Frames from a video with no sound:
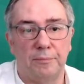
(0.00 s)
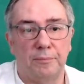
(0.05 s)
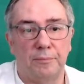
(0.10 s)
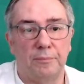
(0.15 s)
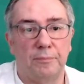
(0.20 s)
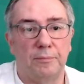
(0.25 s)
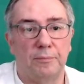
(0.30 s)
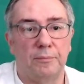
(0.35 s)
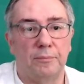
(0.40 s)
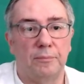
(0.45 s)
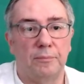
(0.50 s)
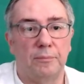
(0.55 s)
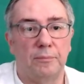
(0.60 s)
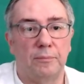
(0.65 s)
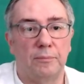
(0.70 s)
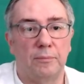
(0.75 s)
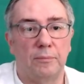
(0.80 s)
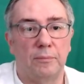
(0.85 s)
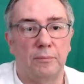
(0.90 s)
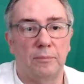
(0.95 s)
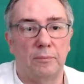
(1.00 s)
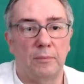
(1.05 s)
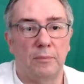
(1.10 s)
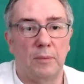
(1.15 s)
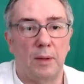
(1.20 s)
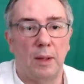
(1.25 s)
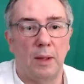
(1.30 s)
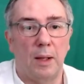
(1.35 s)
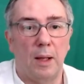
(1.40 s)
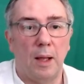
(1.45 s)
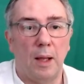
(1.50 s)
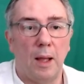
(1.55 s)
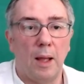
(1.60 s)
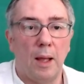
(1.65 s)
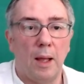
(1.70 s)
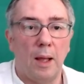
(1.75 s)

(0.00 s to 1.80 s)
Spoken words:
(no one is talking)